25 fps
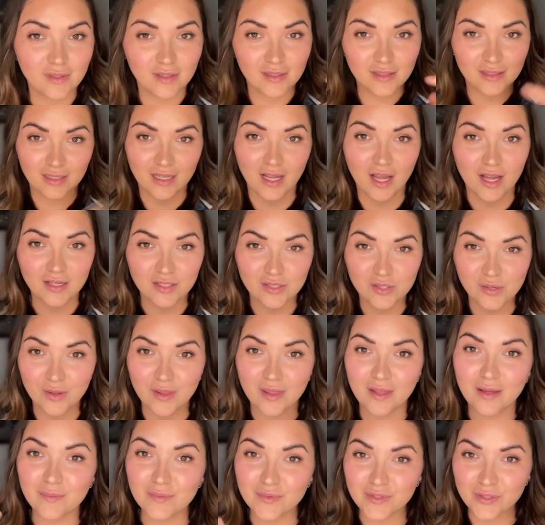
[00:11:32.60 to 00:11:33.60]
contour
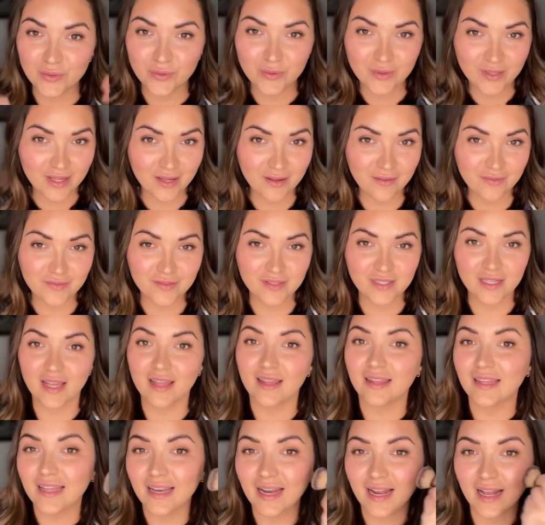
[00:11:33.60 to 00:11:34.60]
them to lift and
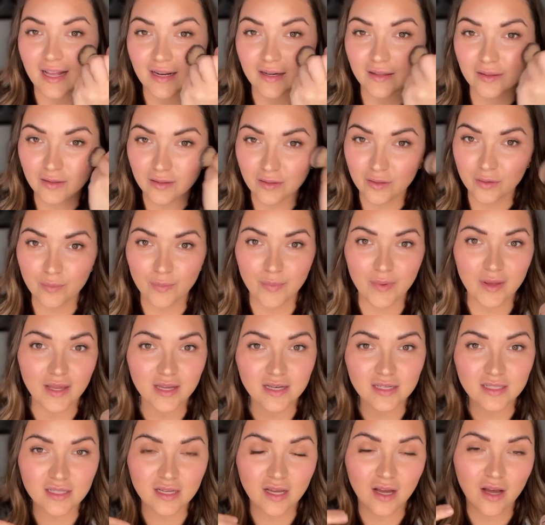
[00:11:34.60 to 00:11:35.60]
then add a little
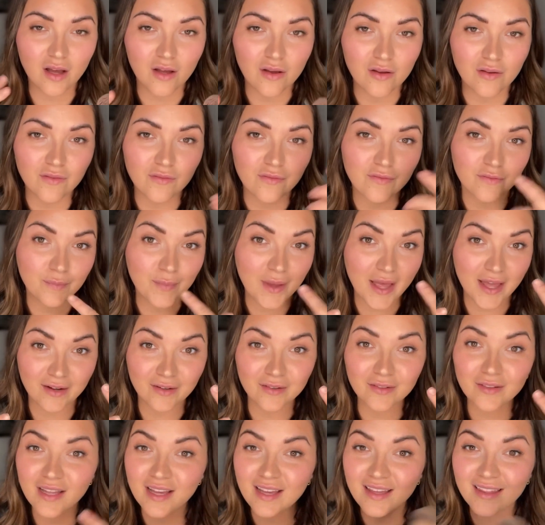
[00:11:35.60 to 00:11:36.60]
bit of Petal
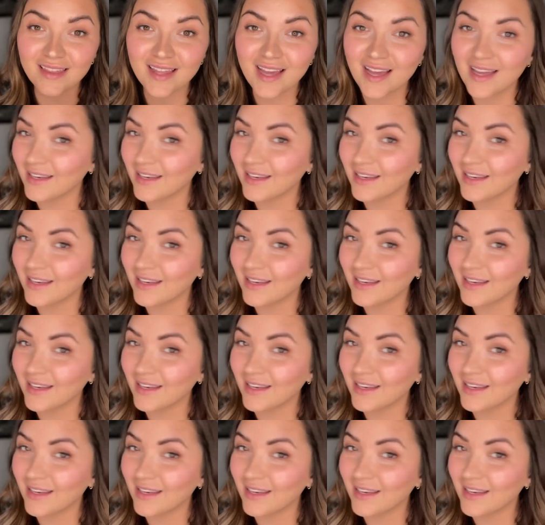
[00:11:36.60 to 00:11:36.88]
like that.